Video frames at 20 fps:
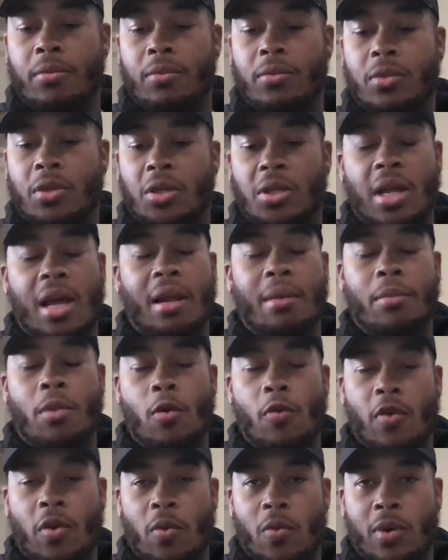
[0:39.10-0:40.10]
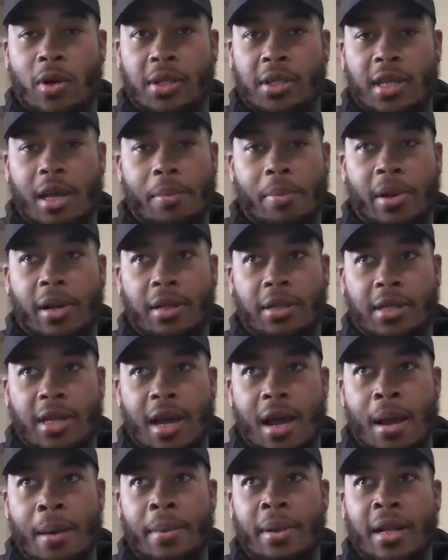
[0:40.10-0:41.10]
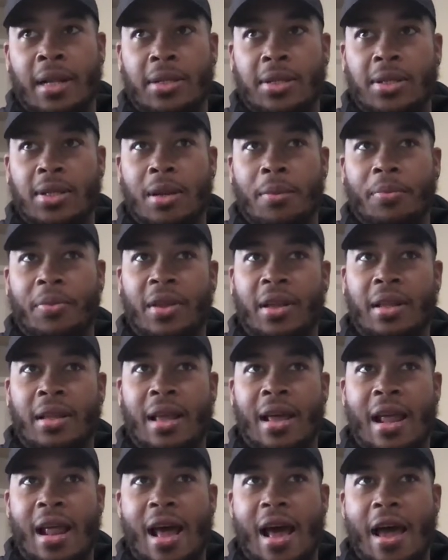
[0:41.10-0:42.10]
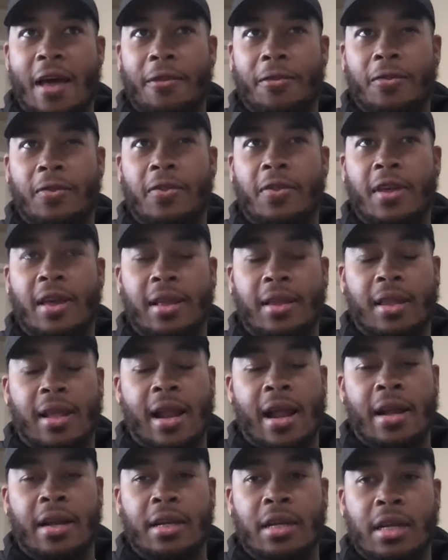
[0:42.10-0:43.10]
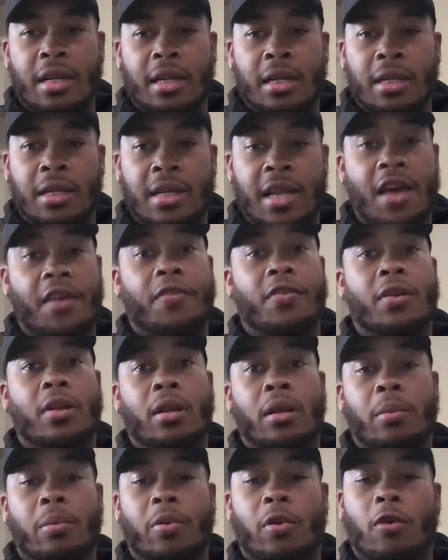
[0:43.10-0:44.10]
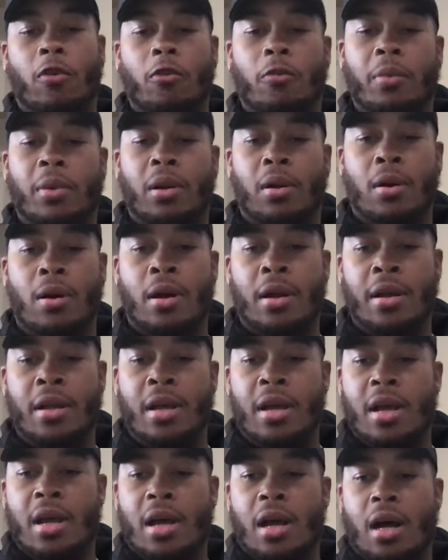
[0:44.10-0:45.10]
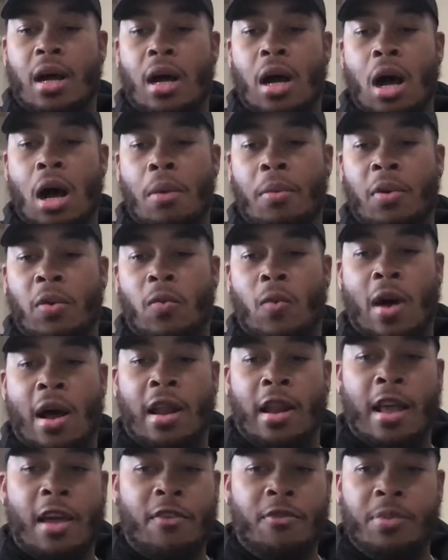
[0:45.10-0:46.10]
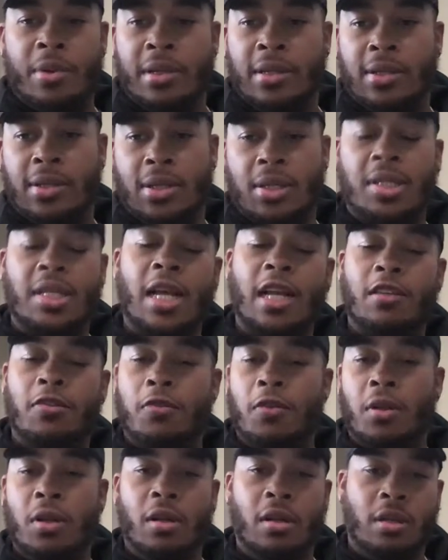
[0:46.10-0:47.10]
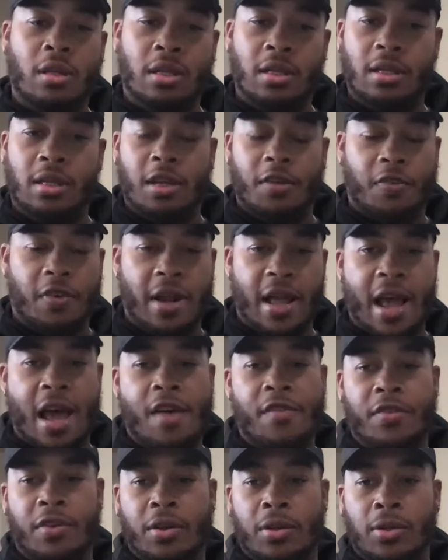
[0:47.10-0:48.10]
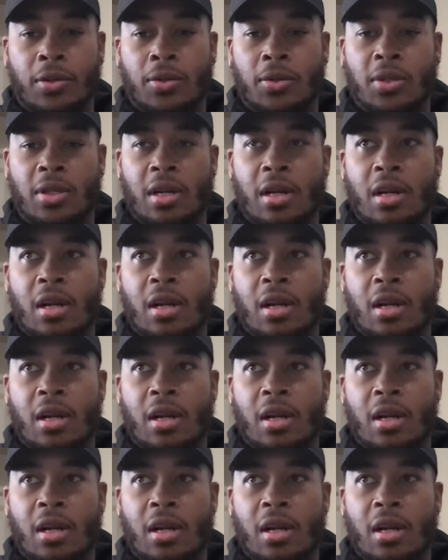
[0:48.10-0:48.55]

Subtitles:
just kind of moving one step at a time. And that's something that I think that I need definite improvement on. And while I've been successful in different avenues